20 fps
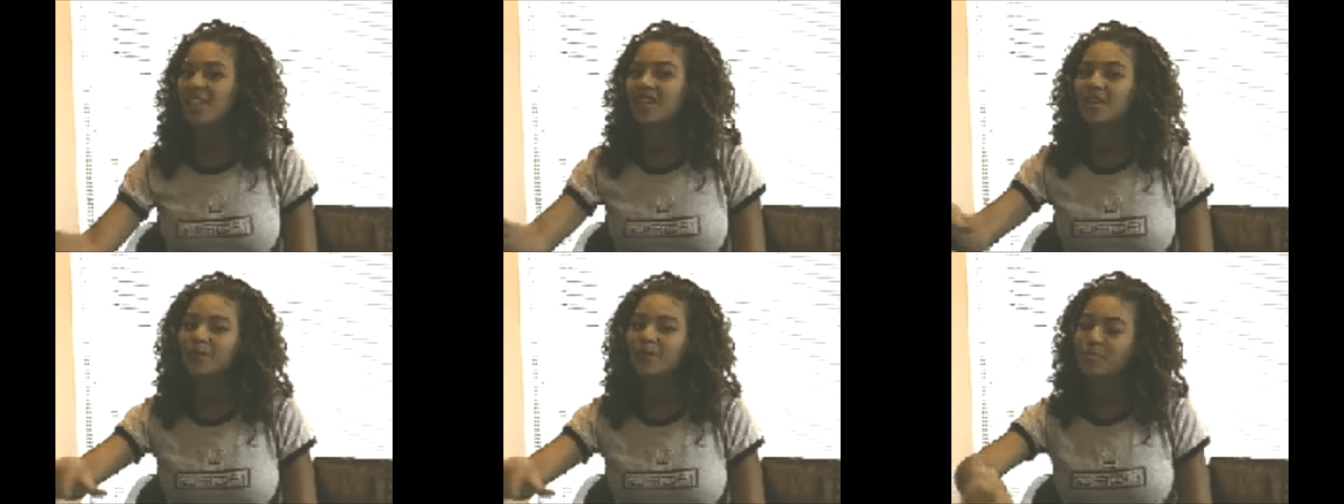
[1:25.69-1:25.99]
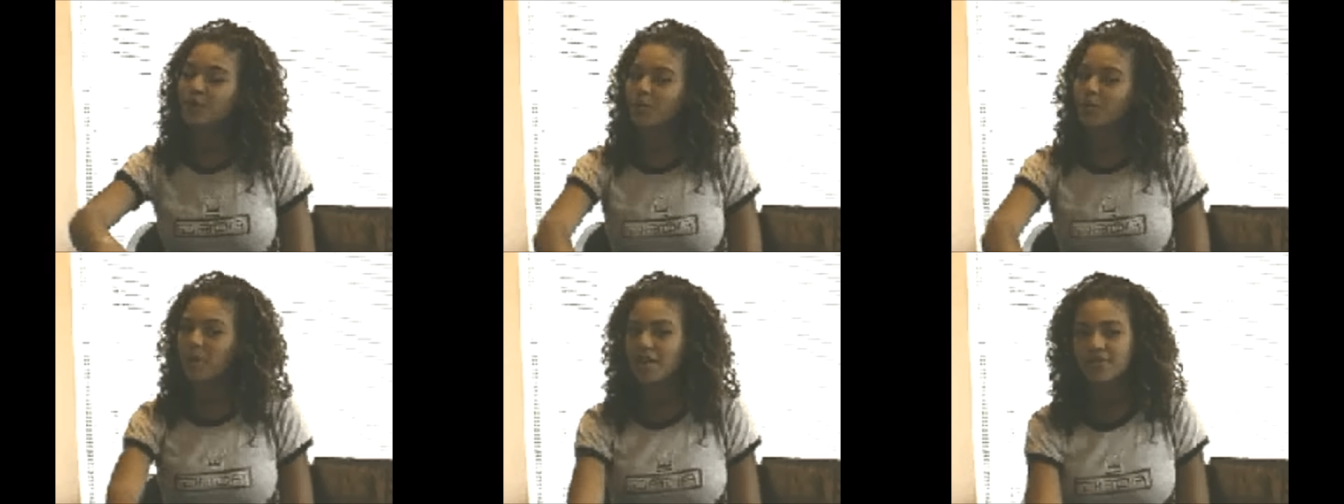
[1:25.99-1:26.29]

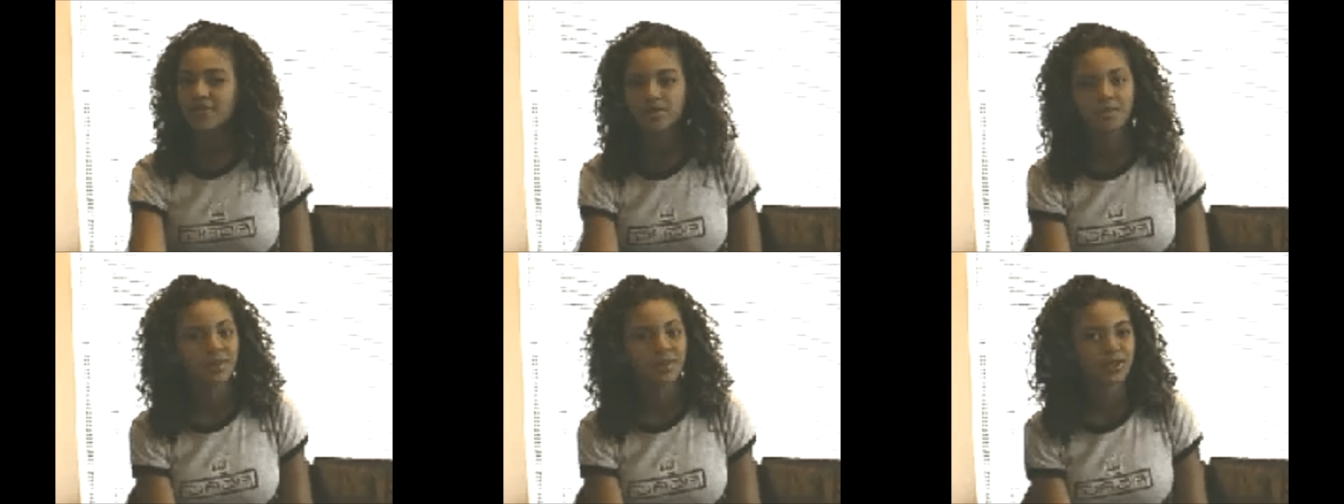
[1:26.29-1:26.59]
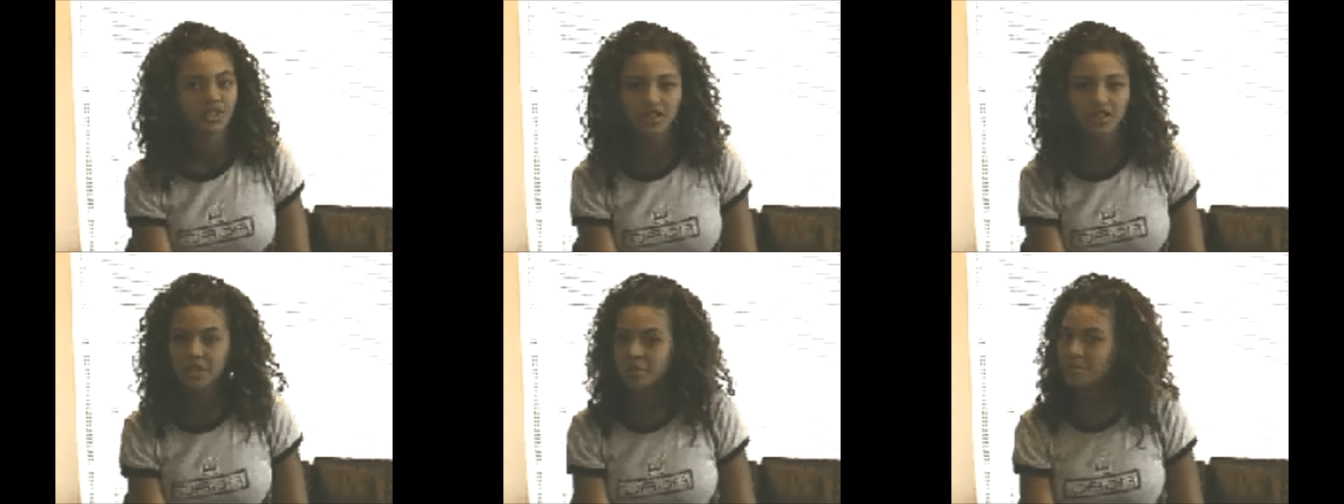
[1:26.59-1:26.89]
keep you away from
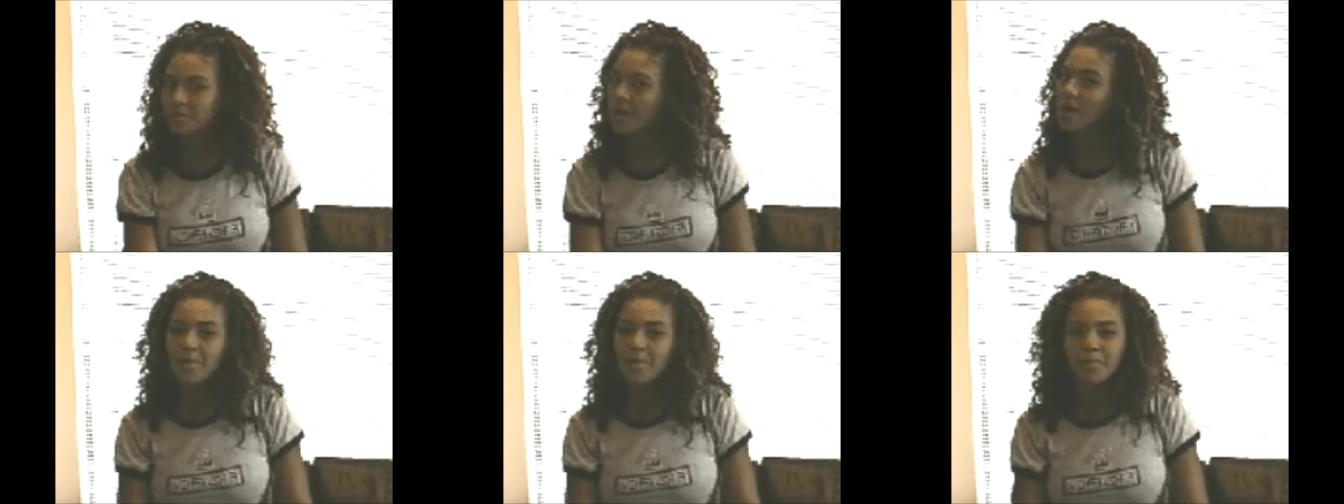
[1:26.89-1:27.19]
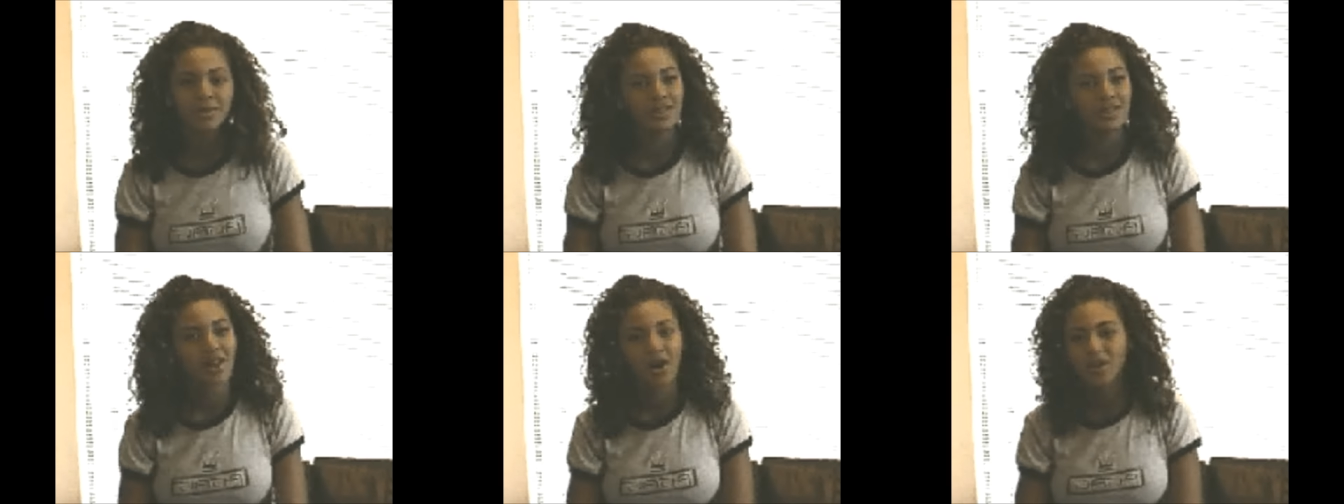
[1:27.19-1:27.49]
your dreams.
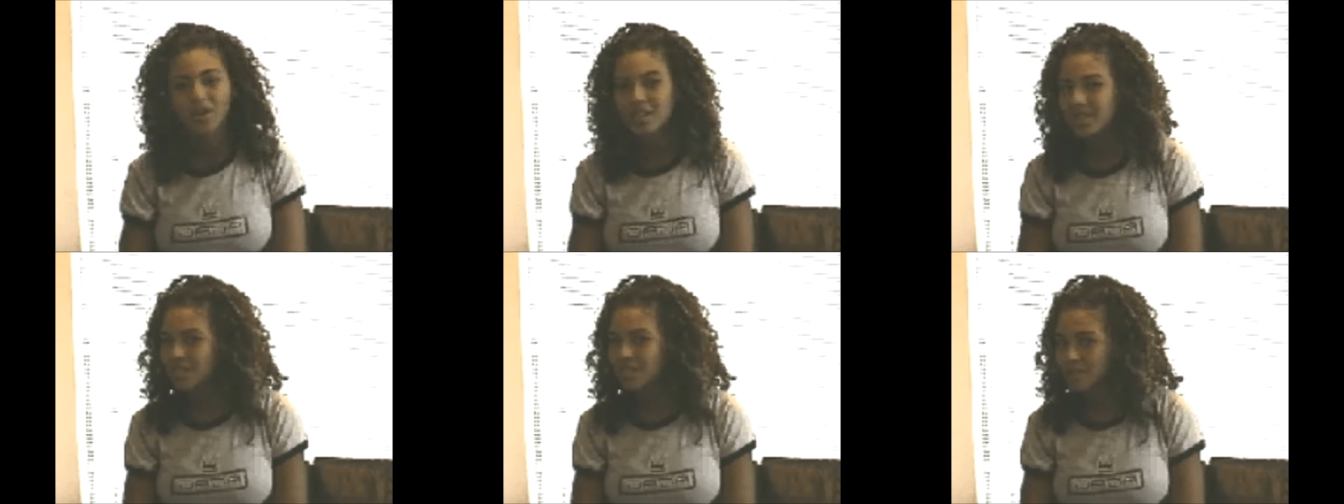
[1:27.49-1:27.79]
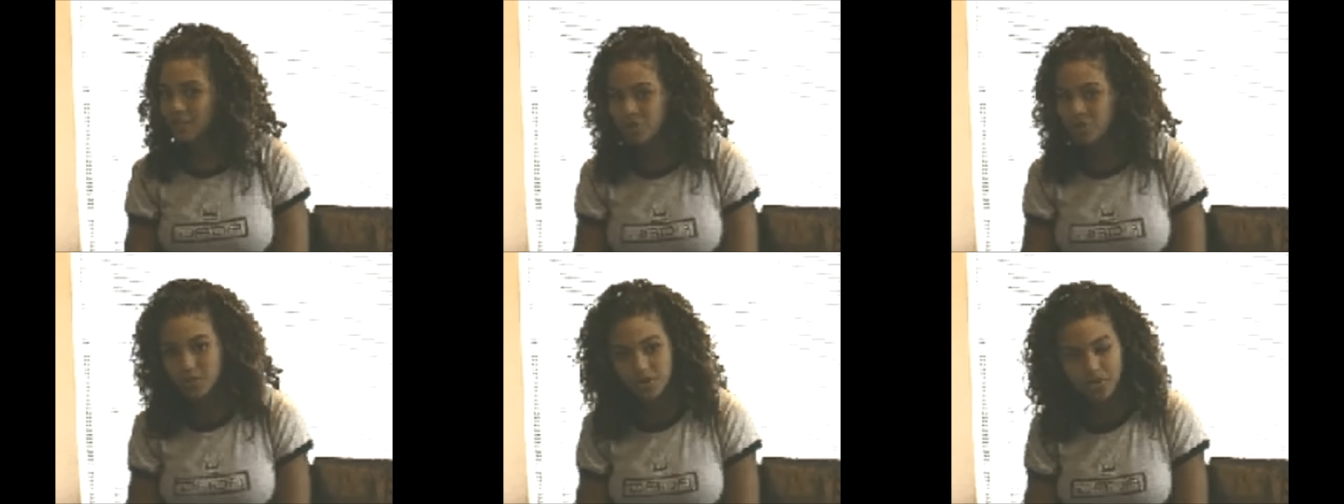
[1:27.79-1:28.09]
But don't
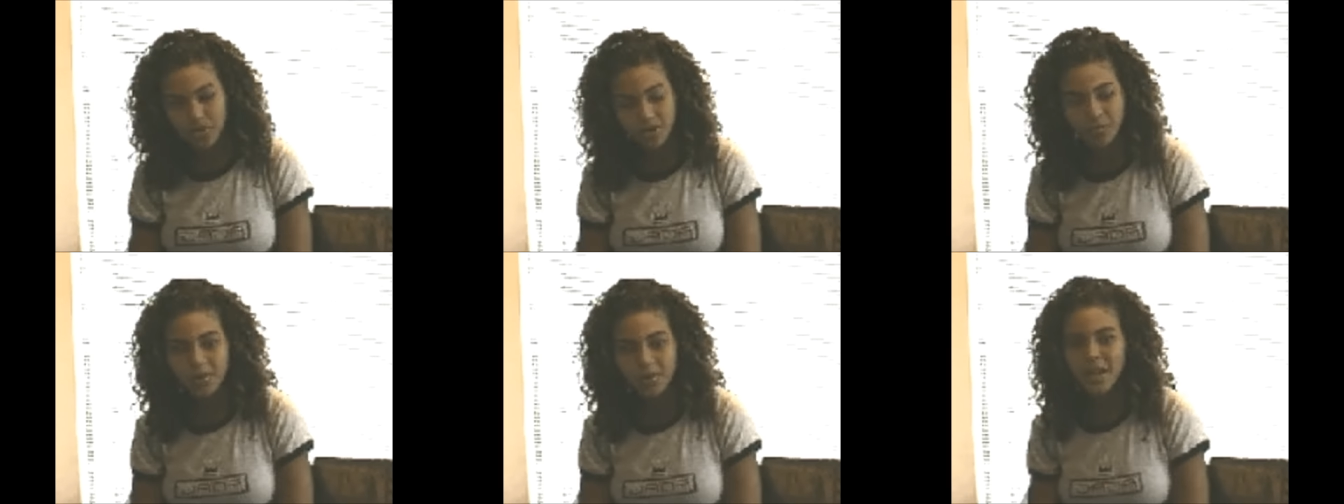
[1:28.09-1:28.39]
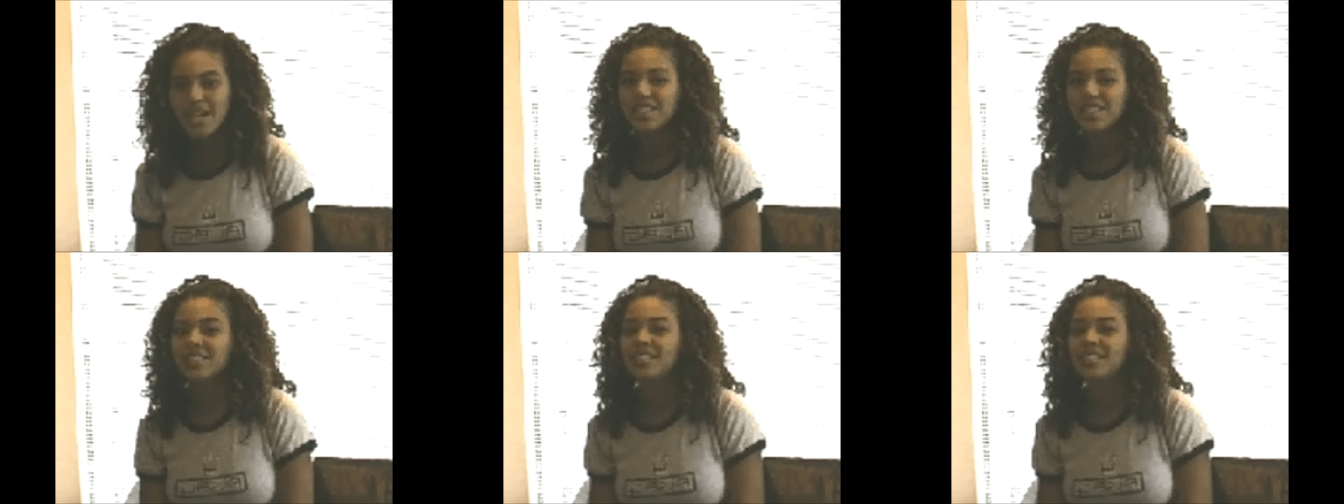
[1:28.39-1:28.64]
listen to them.